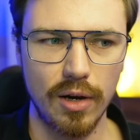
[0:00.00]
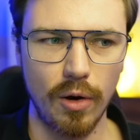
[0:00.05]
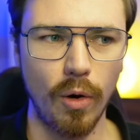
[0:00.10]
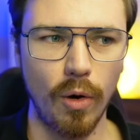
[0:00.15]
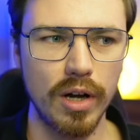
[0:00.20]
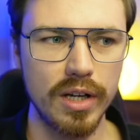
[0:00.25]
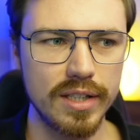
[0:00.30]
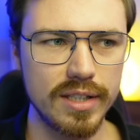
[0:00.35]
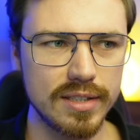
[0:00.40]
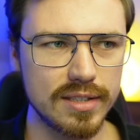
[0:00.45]

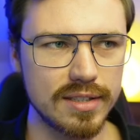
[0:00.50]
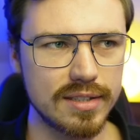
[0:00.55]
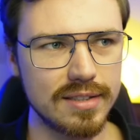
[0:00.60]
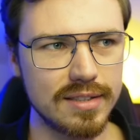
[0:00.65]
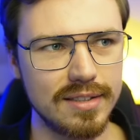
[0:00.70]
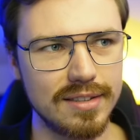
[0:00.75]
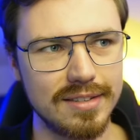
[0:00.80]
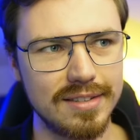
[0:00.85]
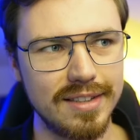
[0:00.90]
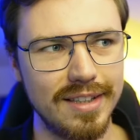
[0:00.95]
or is
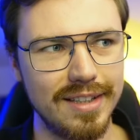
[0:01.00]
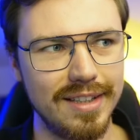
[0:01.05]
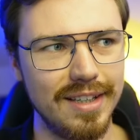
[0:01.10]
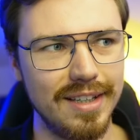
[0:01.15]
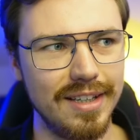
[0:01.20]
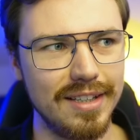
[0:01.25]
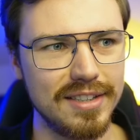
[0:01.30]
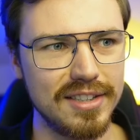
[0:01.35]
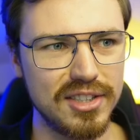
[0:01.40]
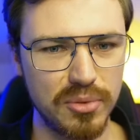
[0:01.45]

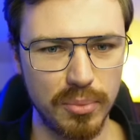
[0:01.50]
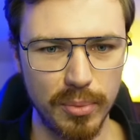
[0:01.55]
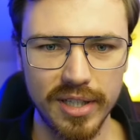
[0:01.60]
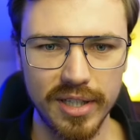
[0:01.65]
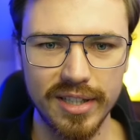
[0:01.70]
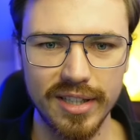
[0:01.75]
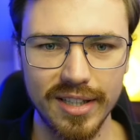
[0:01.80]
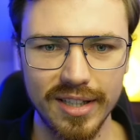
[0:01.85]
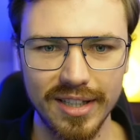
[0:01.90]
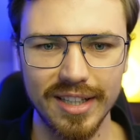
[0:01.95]
the
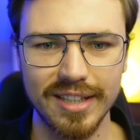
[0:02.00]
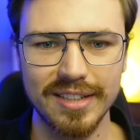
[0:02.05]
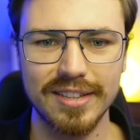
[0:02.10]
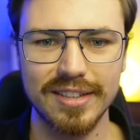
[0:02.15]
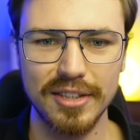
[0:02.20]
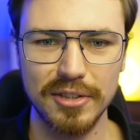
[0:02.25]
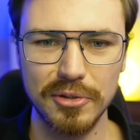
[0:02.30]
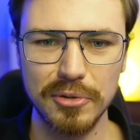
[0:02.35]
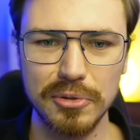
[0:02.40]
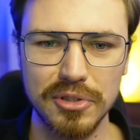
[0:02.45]
Twitter and
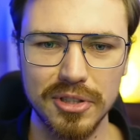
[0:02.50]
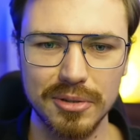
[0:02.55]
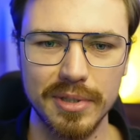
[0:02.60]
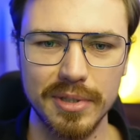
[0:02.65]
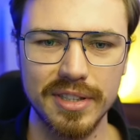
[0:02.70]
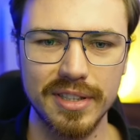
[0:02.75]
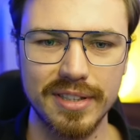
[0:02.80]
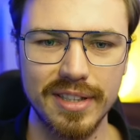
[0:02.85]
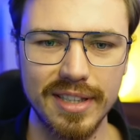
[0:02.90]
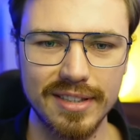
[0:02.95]
the YouTube
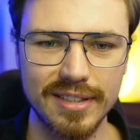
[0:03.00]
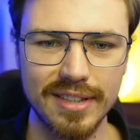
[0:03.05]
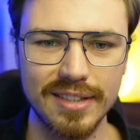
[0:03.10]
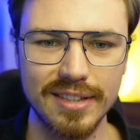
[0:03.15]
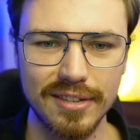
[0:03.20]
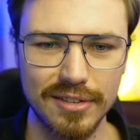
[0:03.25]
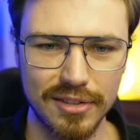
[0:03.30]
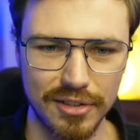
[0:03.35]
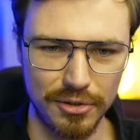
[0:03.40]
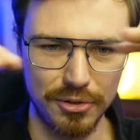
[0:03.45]
and the
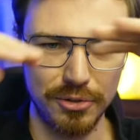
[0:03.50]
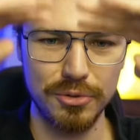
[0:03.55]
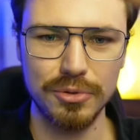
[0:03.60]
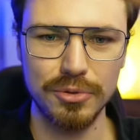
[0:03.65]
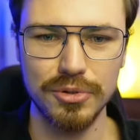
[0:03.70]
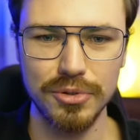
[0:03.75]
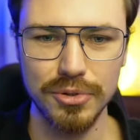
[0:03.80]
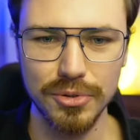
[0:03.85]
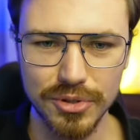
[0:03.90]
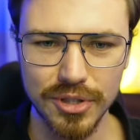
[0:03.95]
TikTok, the
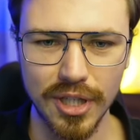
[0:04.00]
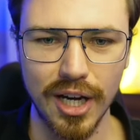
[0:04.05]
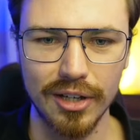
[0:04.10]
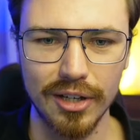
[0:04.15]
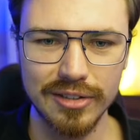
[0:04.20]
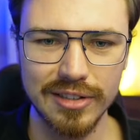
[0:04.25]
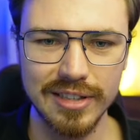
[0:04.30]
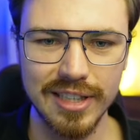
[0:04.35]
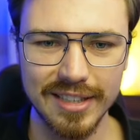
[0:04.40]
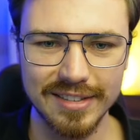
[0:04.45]
new news
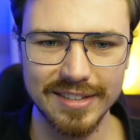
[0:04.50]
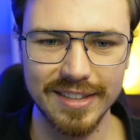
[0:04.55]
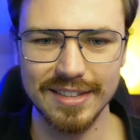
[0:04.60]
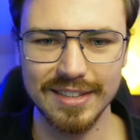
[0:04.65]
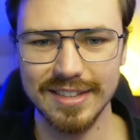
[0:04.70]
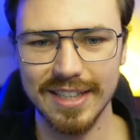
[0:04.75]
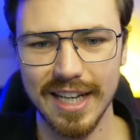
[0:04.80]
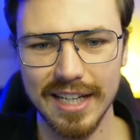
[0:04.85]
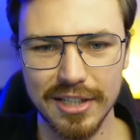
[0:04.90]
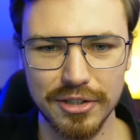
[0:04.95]
outlet
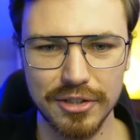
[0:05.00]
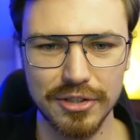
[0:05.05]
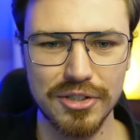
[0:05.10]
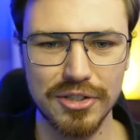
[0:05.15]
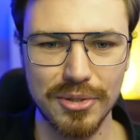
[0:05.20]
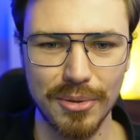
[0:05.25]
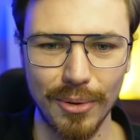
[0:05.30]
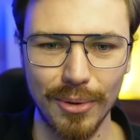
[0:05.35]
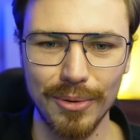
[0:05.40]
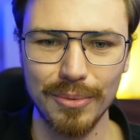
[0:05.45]
that kind of
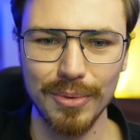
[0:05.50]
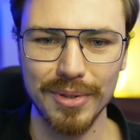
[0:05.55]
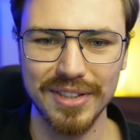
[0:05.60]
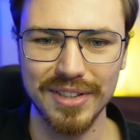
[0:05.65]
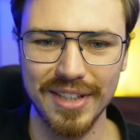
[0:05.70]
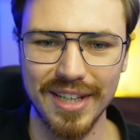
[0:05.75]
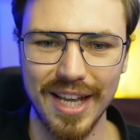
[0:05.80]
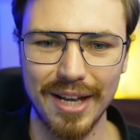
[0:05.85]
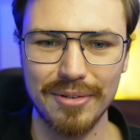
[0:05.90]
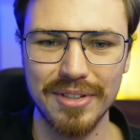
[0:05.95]
control what
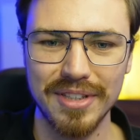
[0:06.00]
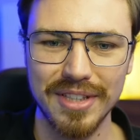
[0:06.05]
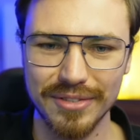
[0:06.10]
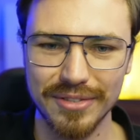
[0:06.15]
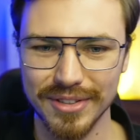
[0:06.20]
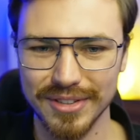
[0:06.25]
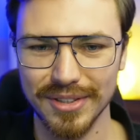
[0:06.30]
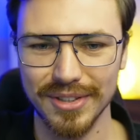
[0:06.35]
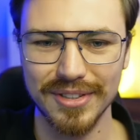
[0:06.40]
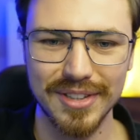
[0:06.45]
the
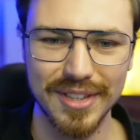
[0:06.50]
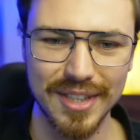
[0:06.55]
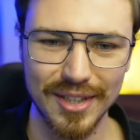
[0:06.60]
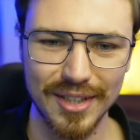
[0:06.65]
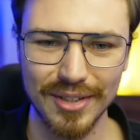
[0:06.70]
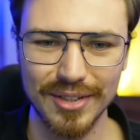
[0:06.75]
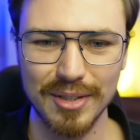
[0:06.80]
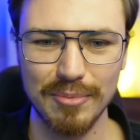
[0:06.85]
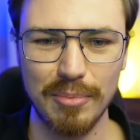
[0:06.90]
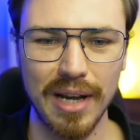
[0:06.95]
narrative is on the
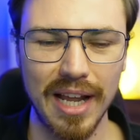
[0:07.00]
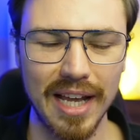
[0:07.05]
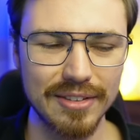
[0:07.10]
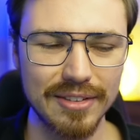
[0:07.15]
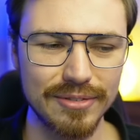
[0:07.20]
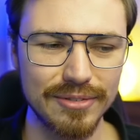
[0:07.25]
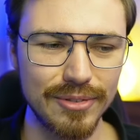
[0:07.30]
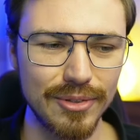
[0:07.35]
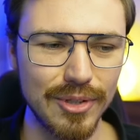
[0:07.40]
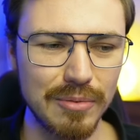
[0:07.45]
on the
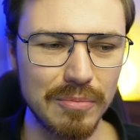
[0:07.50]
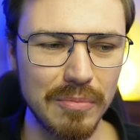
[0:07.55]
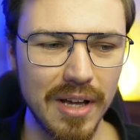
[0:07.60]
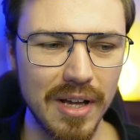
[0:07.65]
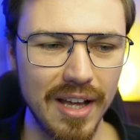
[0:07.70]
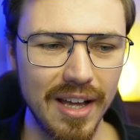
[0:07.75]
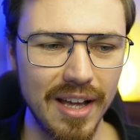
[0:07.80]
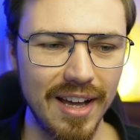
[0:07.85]
platform,